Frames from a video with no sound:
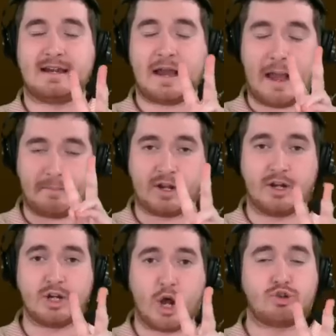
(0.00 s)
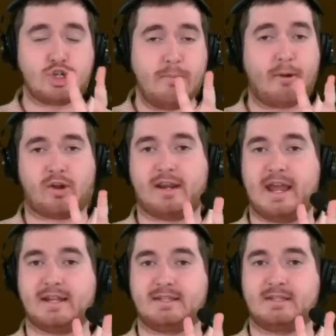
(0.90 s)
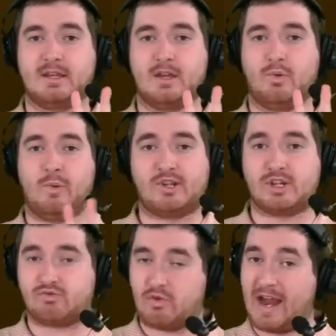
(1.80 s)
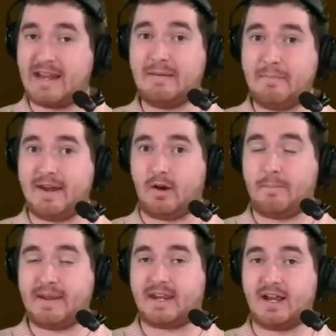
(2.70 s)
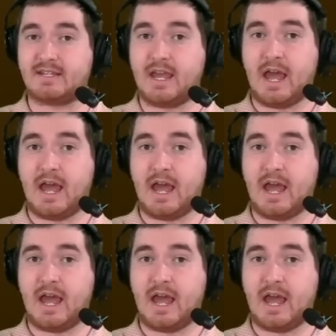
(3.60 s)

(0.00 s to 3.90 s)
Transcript: I'm going to go two Bernie heads, which is right in the middle because